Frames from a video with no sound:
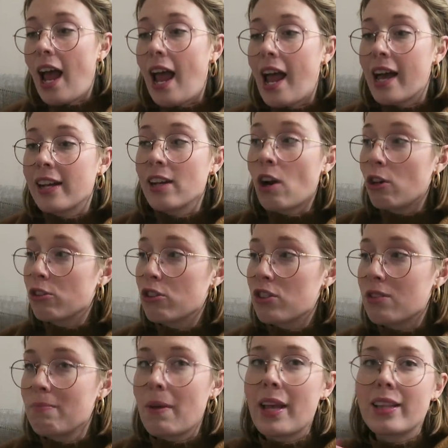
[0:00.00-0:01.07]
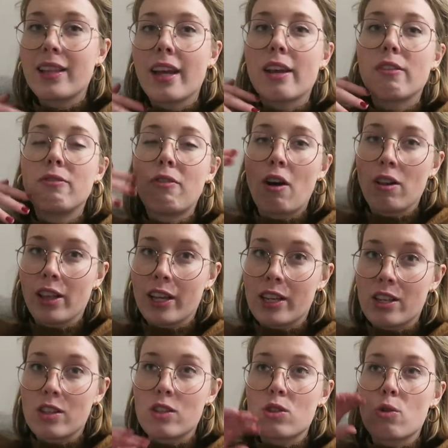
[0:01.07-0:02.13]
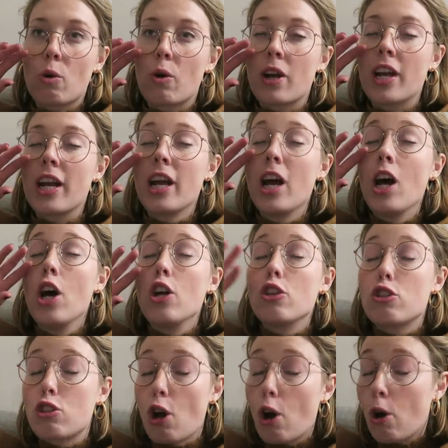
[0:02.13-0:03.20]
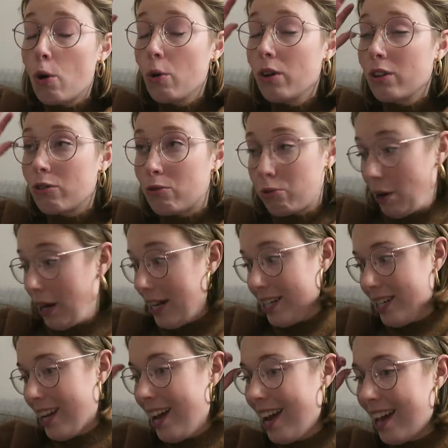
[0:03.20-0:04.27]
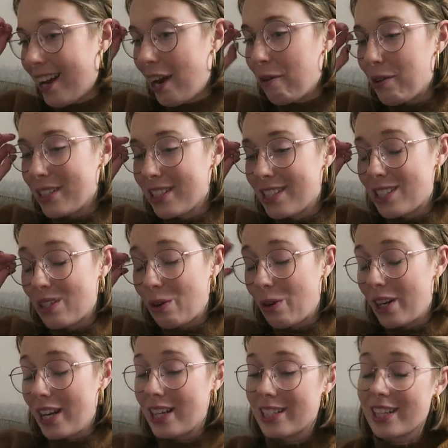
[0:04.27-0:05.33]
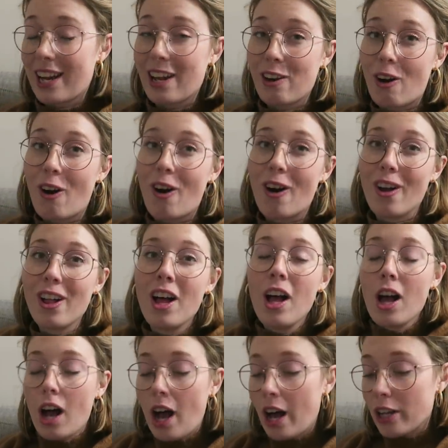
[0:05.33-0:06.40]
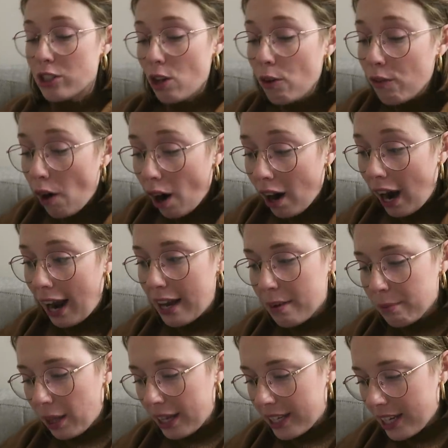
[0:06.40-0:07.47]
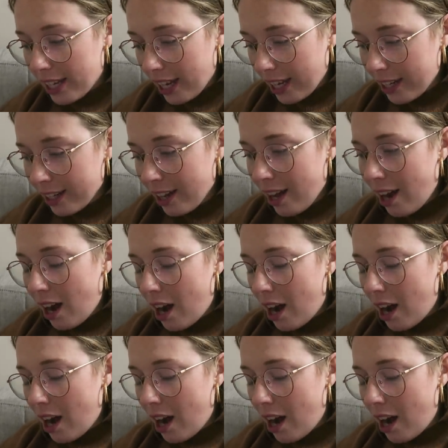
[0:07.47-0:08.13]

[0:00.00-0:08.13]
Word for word: And it also just made like falling into the story so great and I wasn't disoriented at all. Uh, so far I am liking it.